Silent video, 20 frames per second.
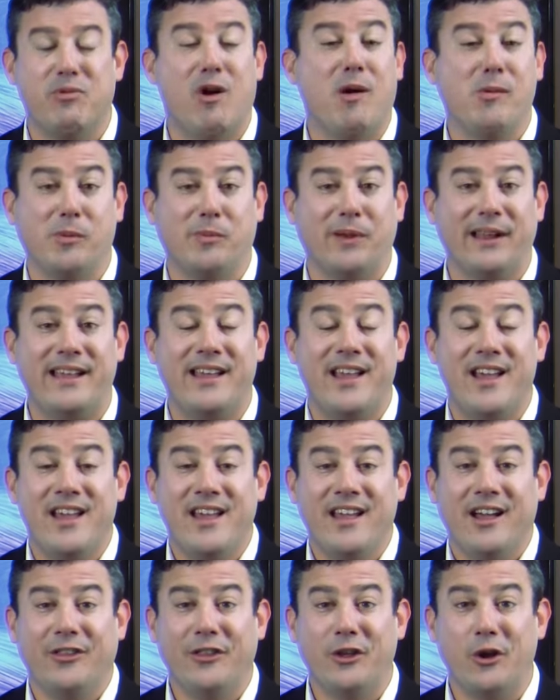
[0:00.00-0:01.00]
probably
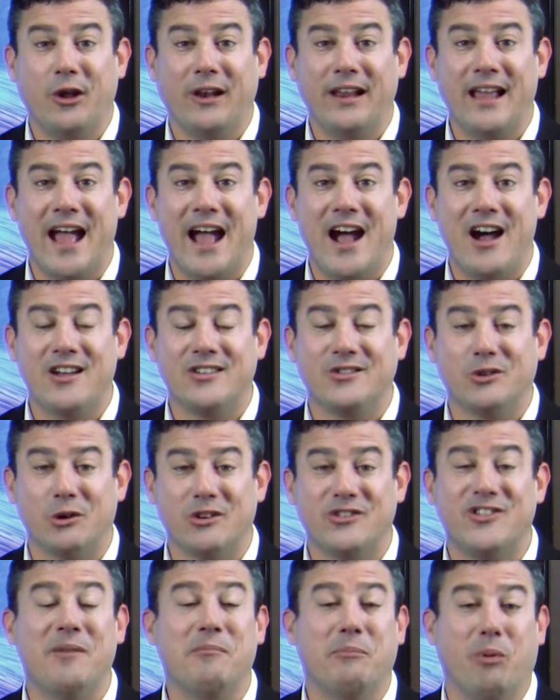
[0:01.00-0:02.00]
in the early hours or
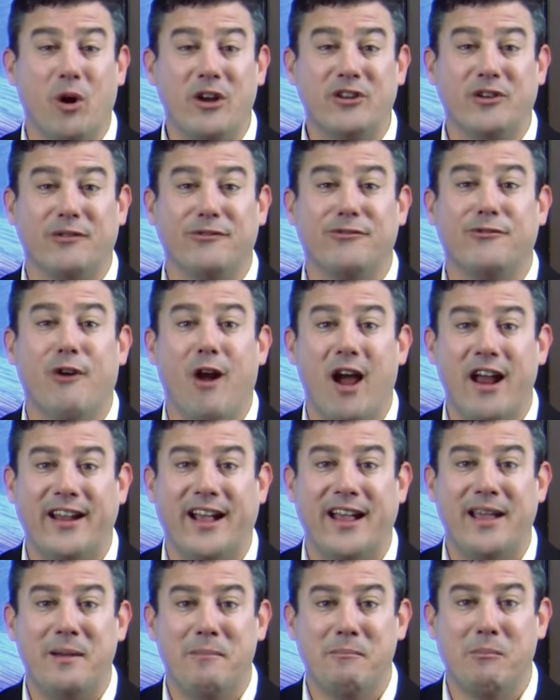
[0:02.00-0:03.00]
at some point on
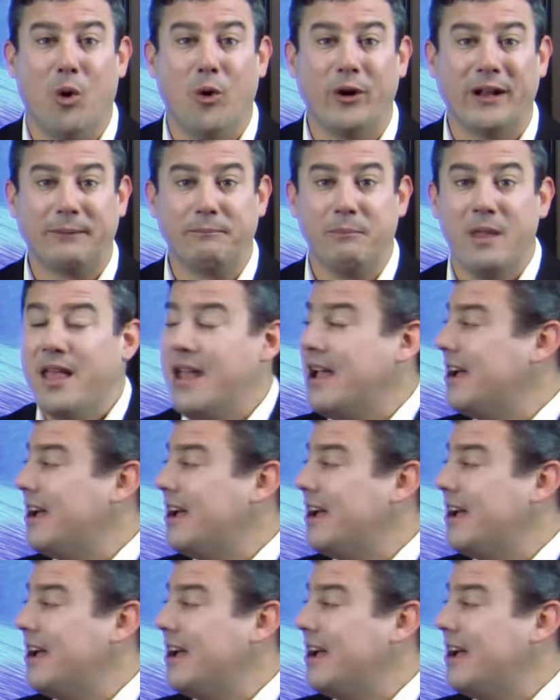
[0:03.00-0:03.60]
Friday morning.